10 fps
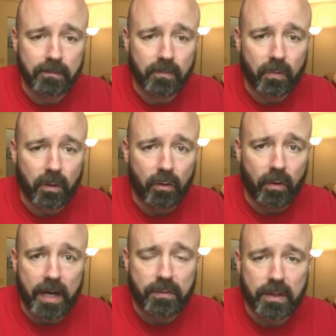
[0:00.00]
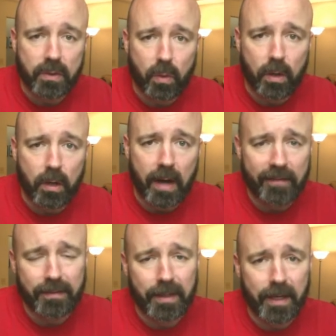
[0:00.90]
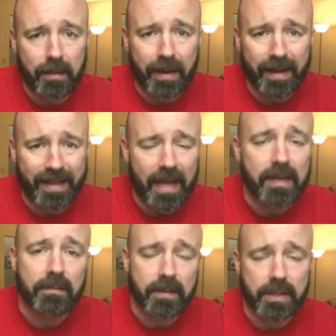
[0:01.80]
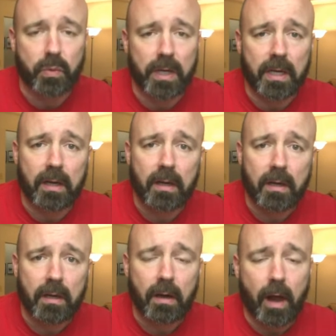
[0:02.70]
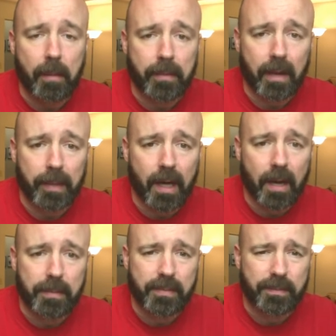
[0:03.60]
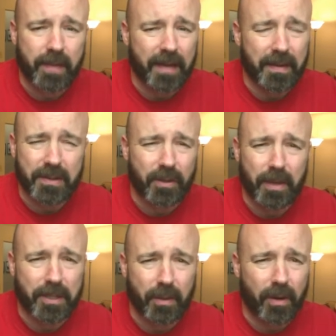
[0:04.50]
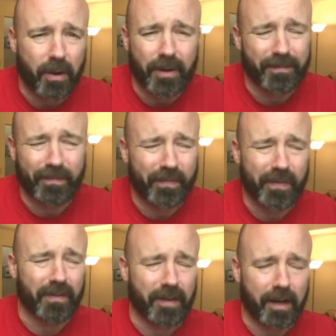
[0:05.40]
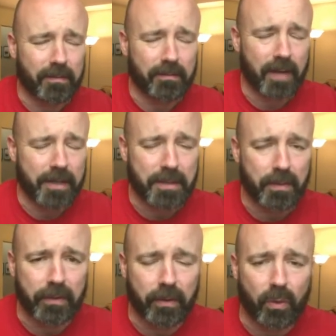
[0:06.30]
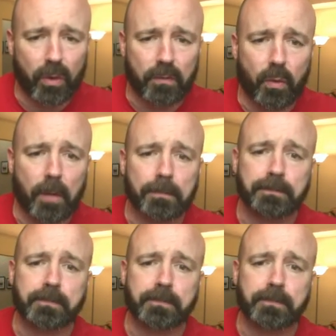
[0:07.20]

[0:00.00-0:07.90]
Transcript: Grades for this quarter have to be in by the end of this week coming up. And there's too much going on. Yeah, I just moved it into quarter 4.